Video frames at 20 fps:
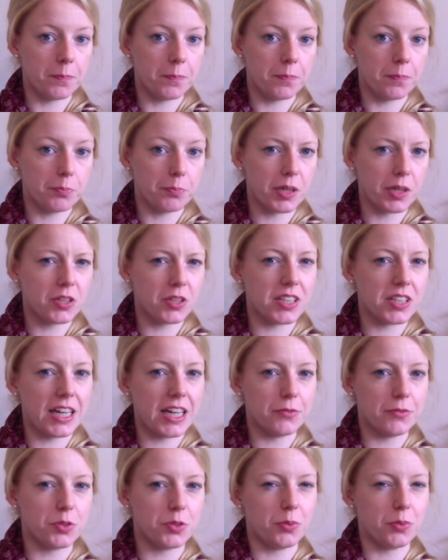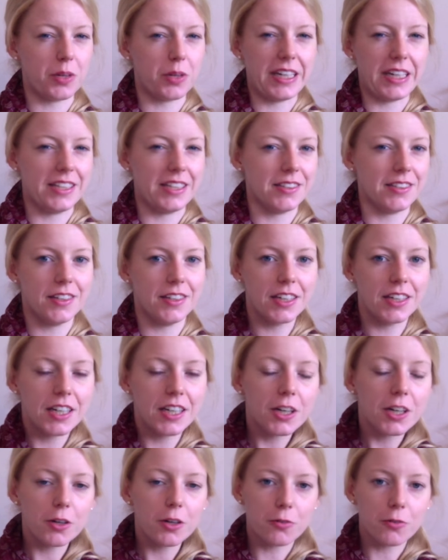because I have to wait
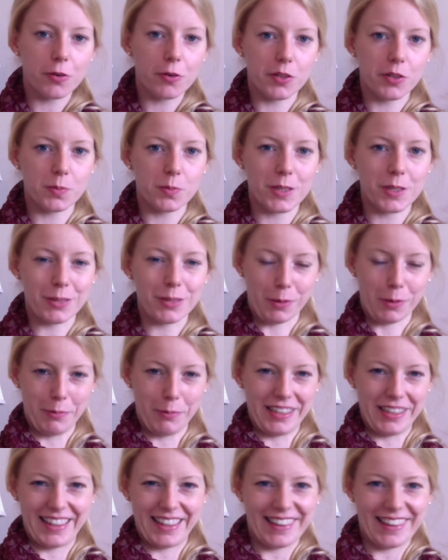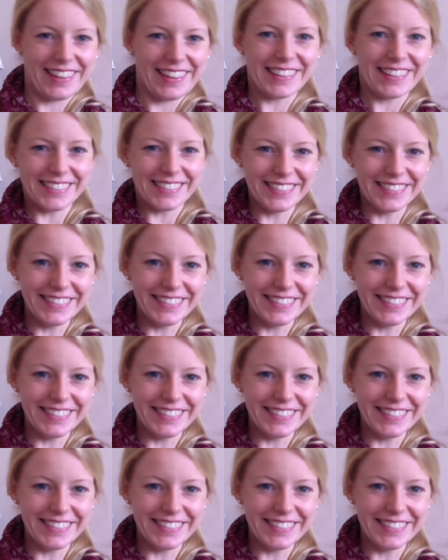for a special moment, I think.